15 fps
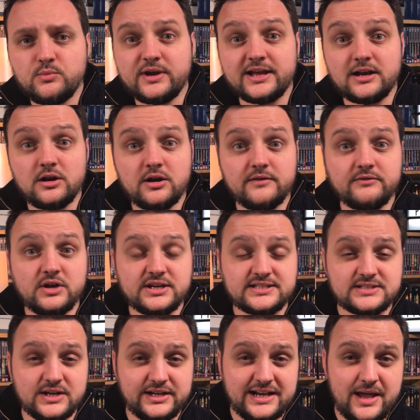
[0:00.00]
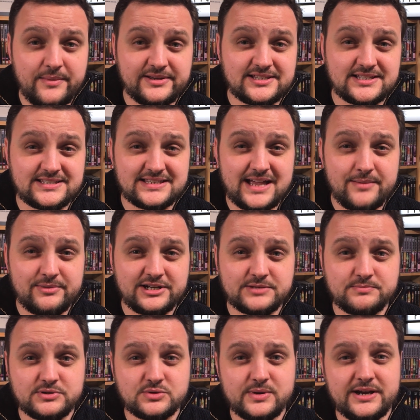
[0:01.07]
We get a lot of nice dynamics
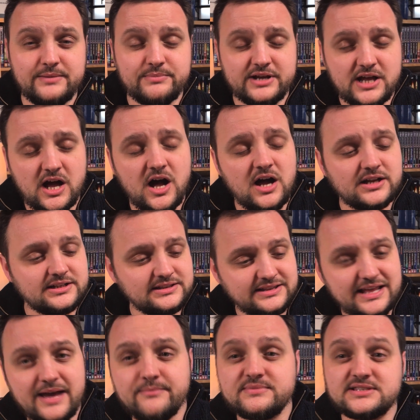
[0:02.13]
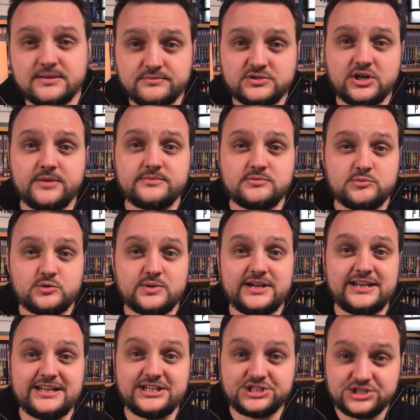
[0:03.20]
established between Picard and them, sometimes
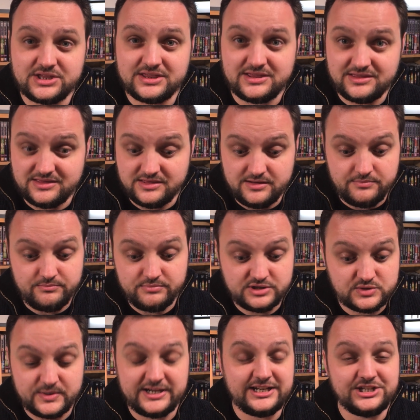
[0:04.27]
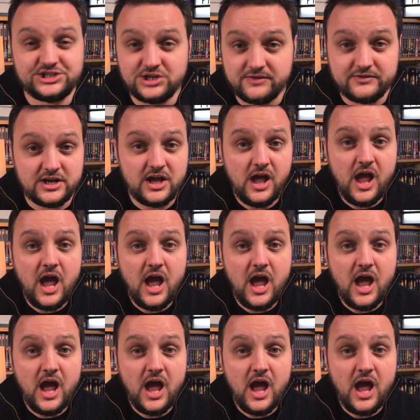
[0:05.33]
between each other.